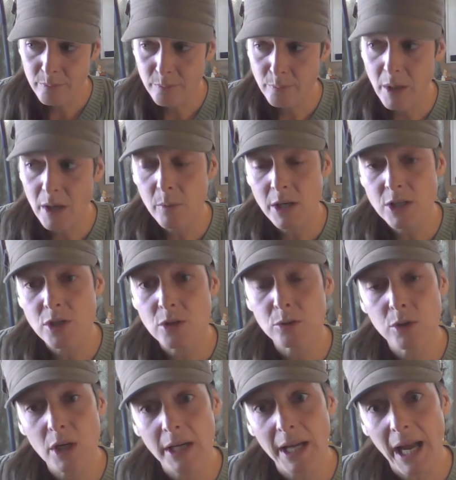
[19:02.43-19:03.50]
but, when you
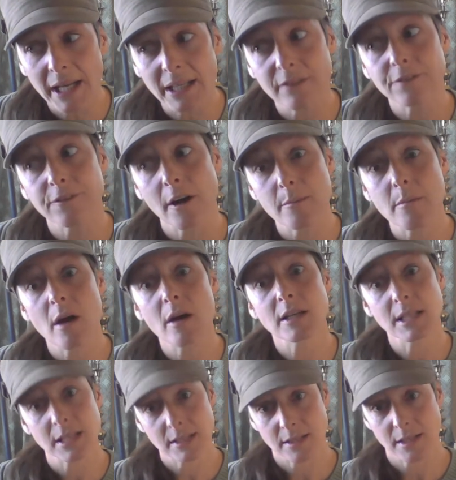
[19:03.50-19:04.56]
look at it from a
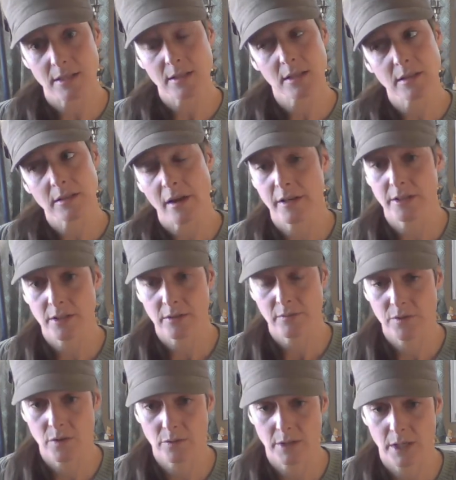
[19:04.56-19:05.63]
distance, it's not as
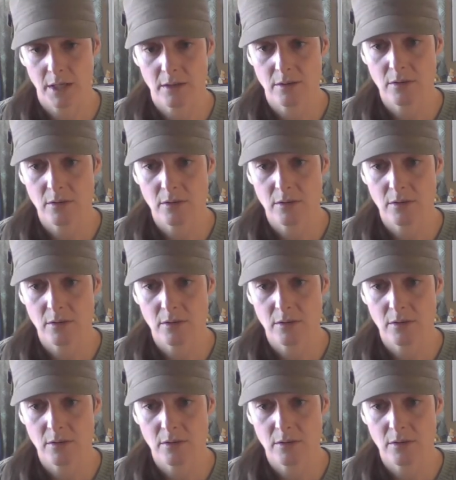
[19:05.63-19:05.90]
confusing.